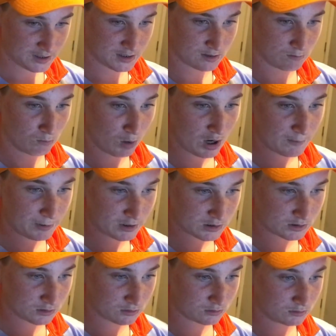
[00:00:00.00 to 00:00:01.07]
my
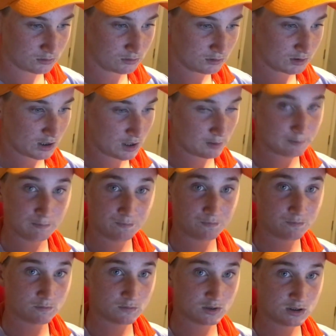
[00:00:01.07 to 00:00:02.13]
personal
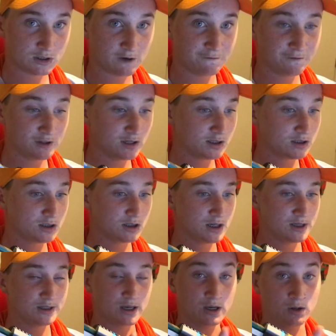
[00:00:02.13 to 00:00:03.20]
stuff for this
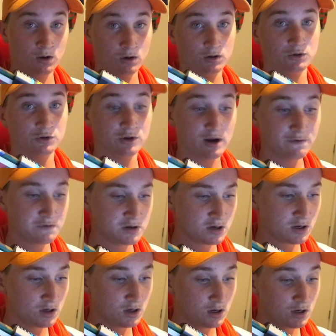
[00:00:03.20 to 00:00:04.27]
is a holographic,
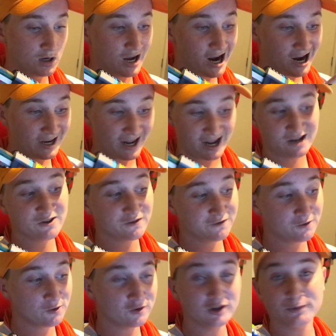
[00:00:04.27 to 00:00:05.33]
an angle
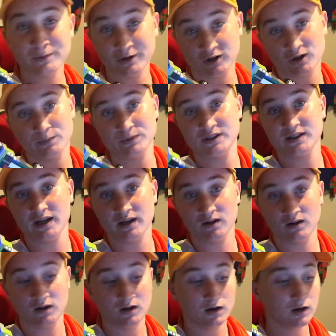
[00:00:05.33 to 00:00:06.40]
foregrip, and a compensator.
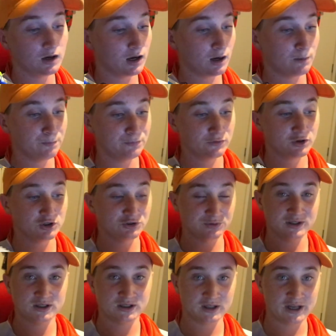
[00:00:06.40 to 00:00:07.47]
Because
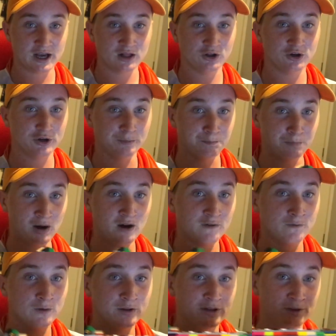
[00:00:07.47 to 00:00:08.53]
recently Ela got a buff
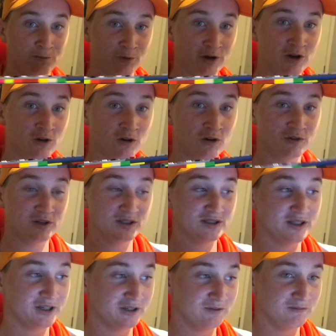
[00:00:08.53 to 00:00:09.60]
where the recoil on this
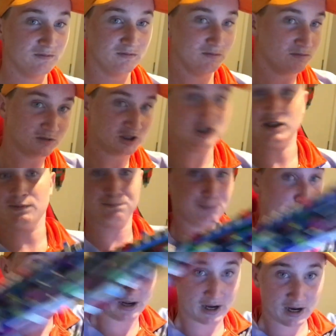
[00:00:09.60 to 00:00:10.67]
didn't
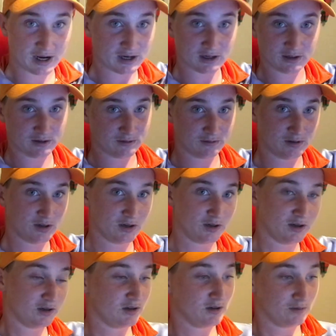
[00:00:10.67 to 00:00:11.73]
spray out and
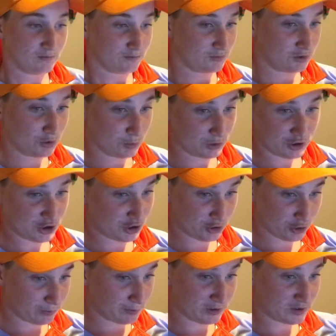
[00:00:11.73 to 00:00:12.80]
do its
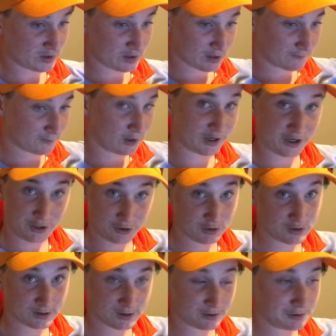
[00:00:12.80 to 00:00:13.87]
stupid stuff like it
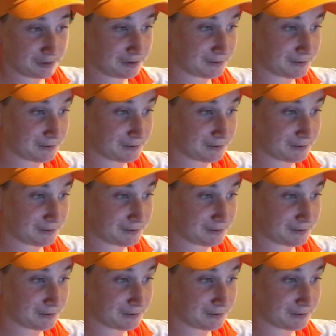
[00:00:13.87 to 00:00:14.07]
used to.